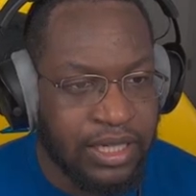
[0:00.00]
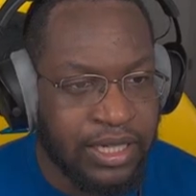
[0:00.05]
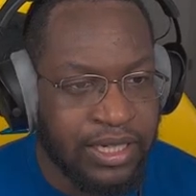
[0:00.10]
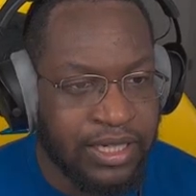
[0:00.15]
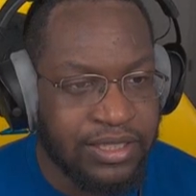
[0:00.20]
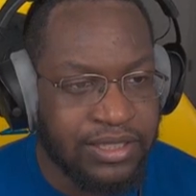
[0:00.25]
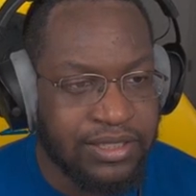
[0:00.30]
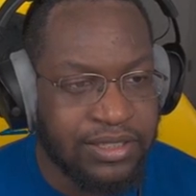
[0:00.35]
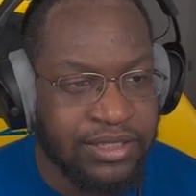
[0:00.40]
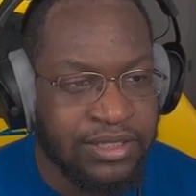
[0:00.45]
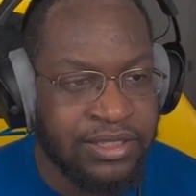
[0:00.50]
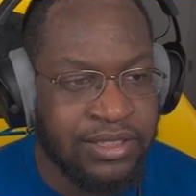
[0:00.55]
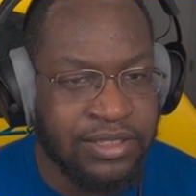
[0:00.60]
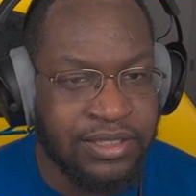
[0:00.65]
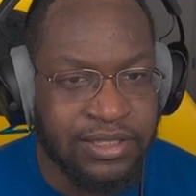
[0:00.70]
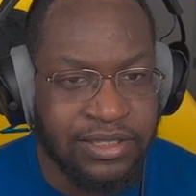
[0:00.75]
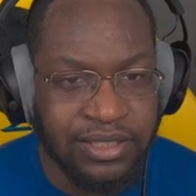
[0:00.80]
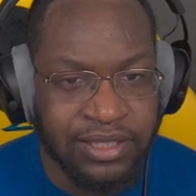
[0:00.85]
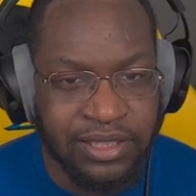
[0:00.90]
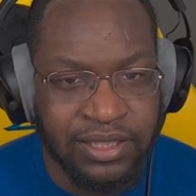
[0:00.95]
I
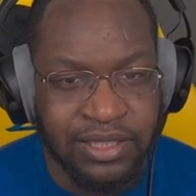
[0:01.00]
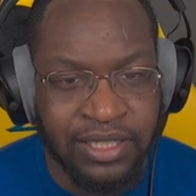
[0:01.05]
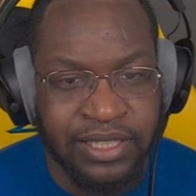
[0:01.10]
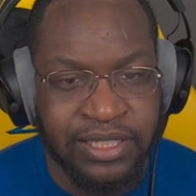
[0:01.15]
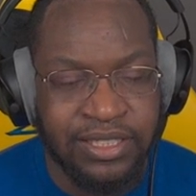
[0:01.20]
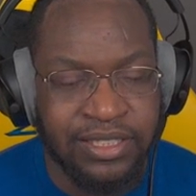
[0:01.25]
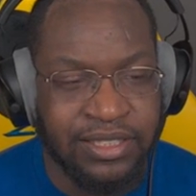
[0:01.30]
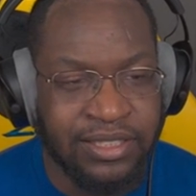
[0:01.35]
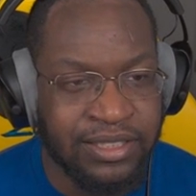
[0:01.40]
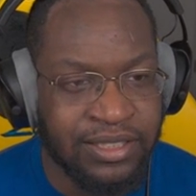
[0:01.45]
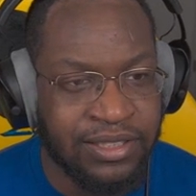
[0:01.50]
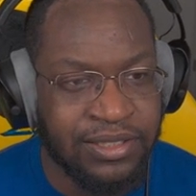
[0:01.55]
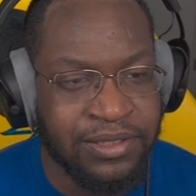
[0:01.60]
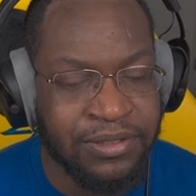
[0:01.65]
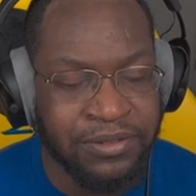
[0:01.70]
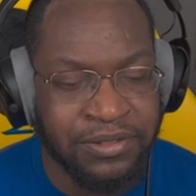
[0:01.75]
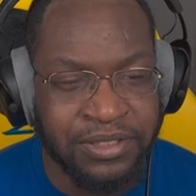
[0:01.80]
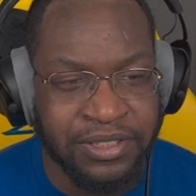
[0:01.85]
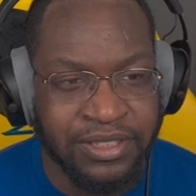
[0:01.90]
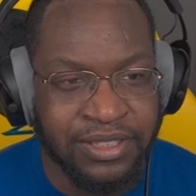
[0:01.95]
actually like these
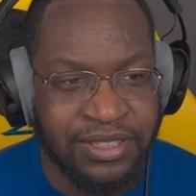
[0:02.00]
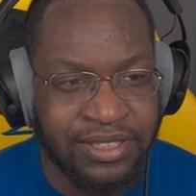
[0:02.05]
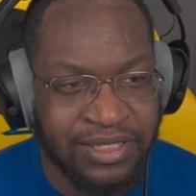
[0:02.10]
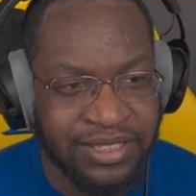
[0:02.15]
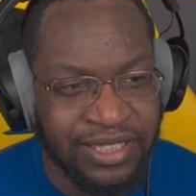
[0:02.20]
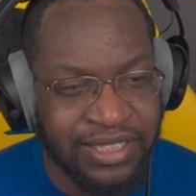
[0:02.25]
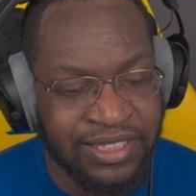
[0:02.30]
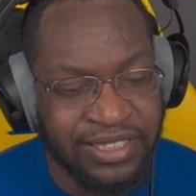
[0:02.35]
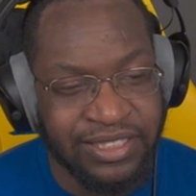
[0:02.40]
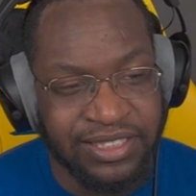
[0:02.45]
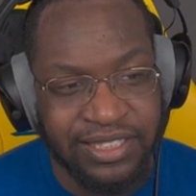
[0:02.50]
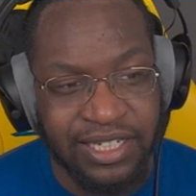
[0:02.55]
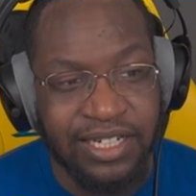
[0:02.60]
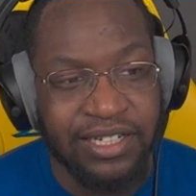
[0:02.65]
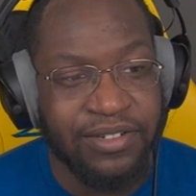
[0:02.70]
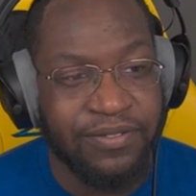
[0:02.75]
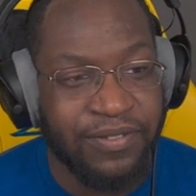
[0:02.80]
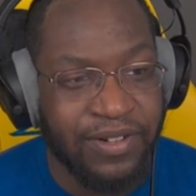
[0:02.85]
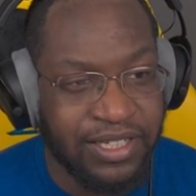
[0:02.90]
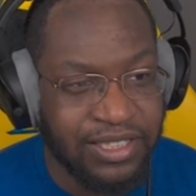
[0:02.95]
soldiers because I can
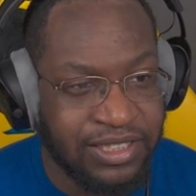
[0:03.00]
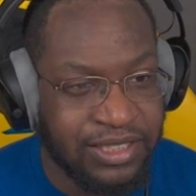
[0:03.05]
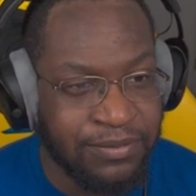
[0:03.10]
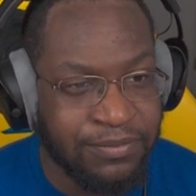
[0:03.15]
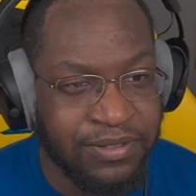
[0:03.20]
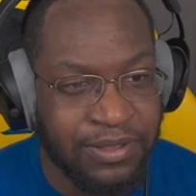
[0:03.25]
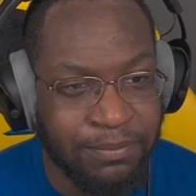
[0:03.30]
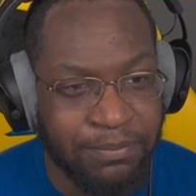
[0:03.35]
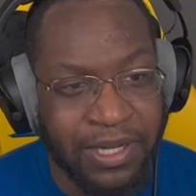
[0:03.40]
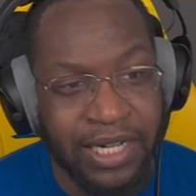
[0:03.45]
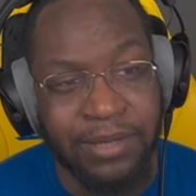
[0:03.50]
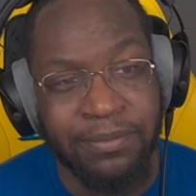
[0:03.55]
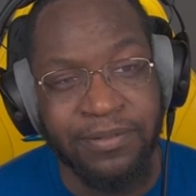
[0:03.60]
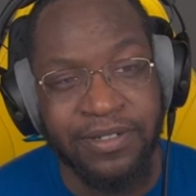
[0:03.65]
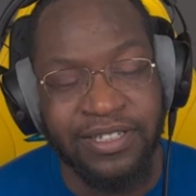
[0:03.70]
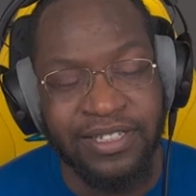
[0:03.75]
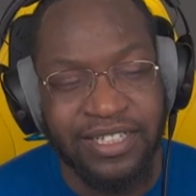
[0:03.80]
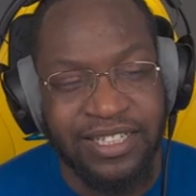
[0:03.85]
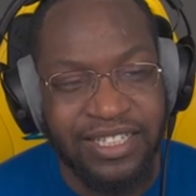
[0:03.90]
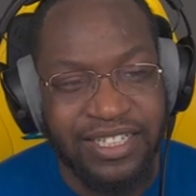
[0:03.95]
sacrifice them to
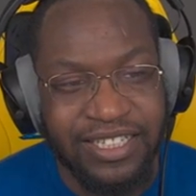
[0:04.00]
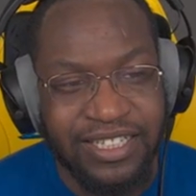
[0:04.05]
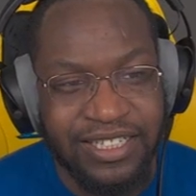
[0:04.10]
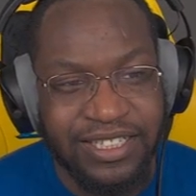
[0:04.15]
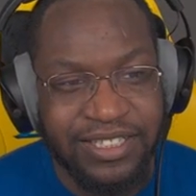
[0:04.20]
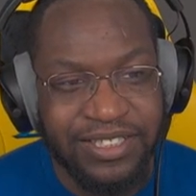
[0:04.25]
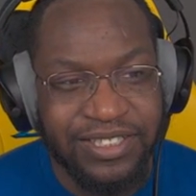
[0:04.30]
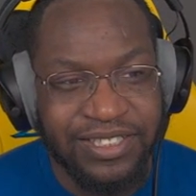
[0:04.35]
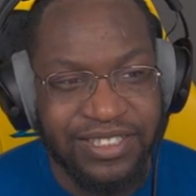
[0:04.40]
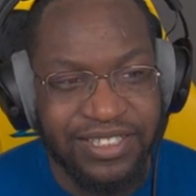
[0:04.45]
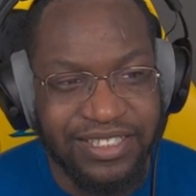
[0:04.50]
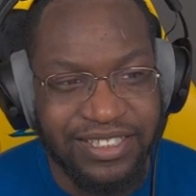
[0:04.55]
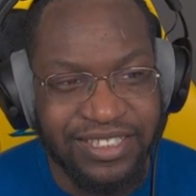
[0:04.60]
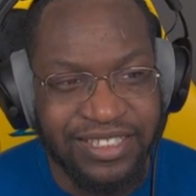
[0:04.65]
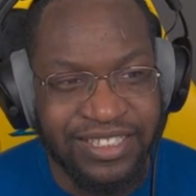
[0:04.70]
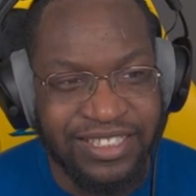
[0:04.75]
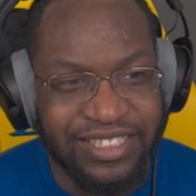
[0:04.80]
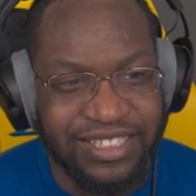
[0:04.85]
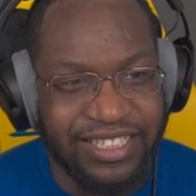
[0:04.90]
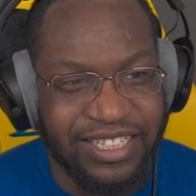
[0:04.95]
Piper,
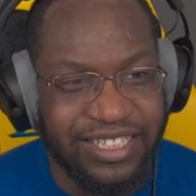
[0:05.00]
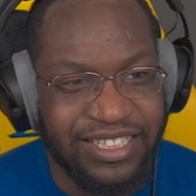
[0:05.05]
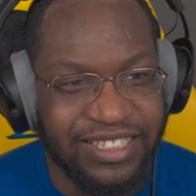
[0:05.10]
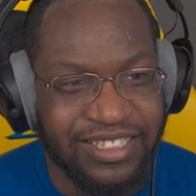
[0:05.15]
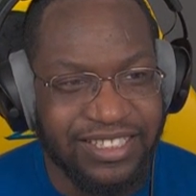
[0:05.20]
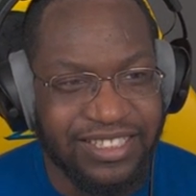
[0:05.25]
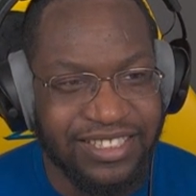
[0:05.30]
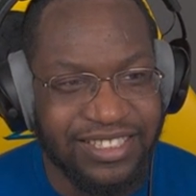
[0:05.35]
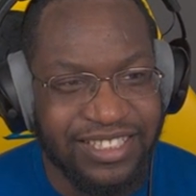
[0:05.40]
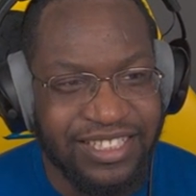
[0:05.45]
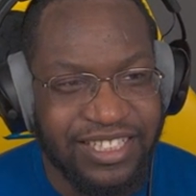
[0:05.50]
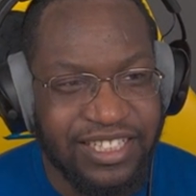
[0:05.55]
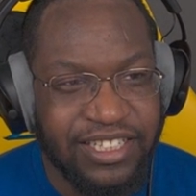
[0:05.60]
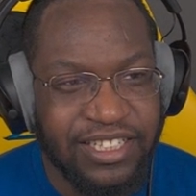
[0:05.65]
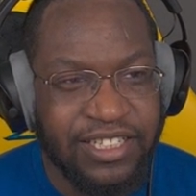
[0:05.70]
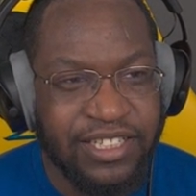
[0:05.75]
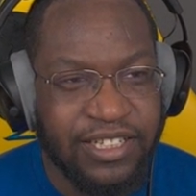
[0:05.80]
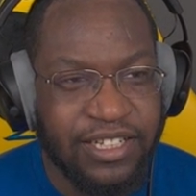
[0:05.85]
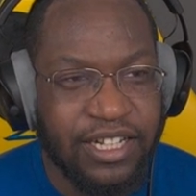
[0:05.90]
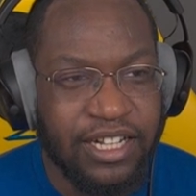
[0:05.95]
which is,
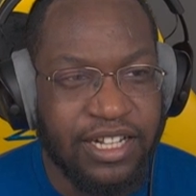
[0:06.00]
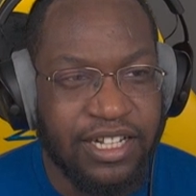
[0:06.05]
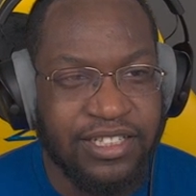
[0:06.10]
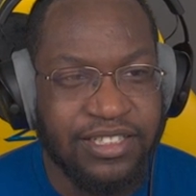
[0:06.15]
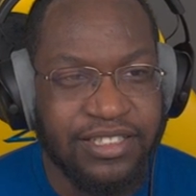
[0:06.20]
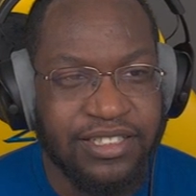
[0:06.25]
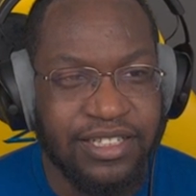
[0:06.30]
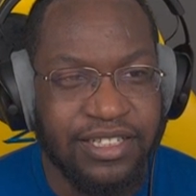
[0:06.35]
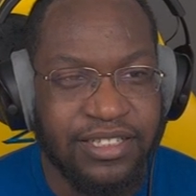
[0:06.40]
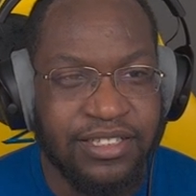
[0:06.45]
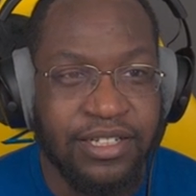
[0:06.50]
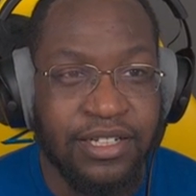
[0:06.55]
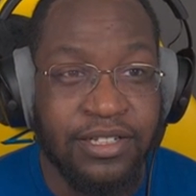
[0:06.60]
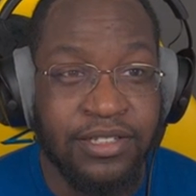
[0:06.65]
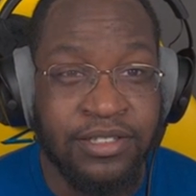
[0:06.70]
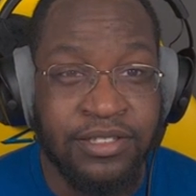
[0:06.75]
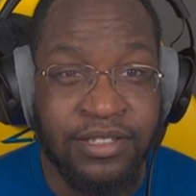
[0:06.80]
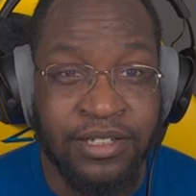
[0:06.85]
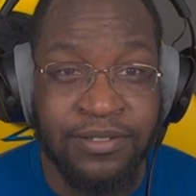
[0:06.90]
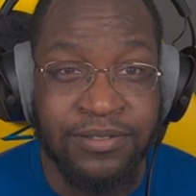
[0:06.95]

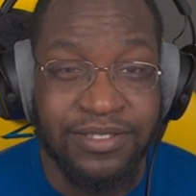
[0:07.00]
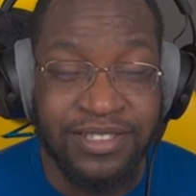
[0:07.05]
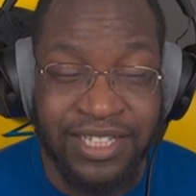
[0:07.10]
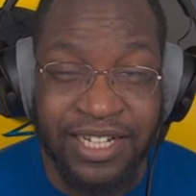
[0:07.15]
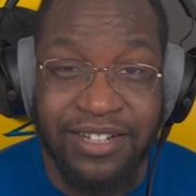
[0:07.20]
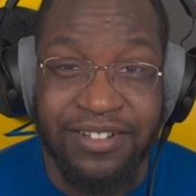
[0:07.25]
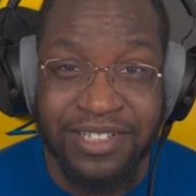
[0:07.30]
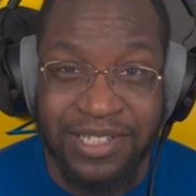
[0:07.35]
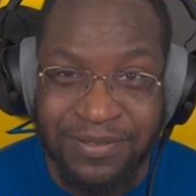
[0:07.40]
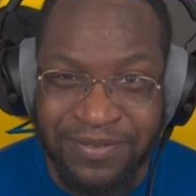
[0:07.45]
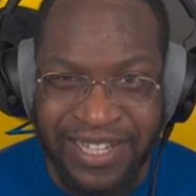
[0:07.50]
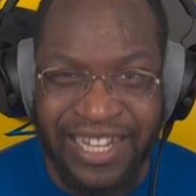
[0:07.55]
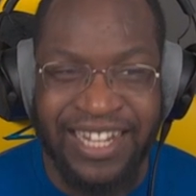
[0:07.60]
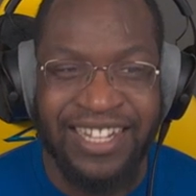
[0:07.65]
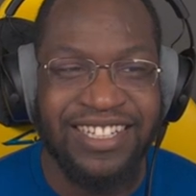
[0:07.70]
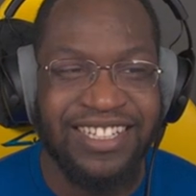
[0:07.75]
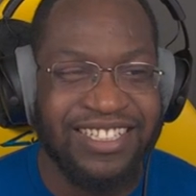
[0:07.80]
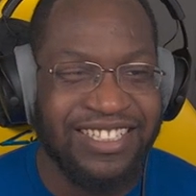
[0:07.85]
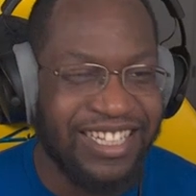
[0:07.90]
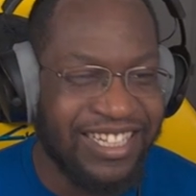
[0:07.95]
don't tell them
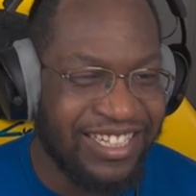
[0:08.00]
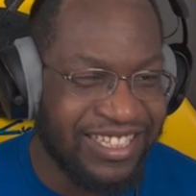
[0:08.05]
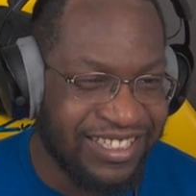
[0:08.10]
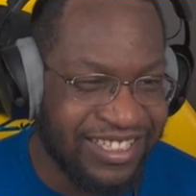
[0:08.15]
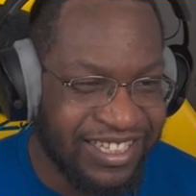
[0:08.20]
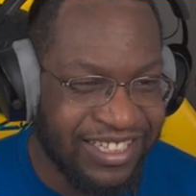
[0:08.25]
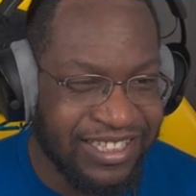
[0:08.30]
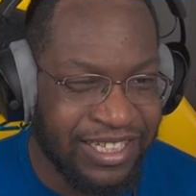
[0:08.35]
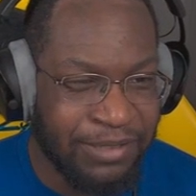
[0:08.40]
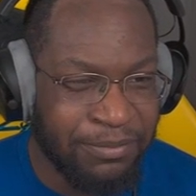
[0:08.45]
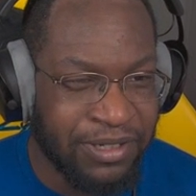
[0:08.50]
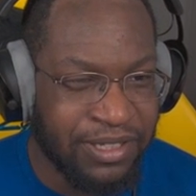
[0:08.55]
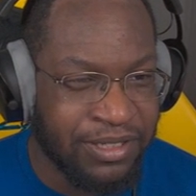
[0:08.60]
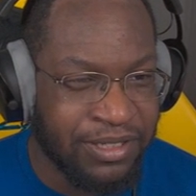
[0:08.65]
that. They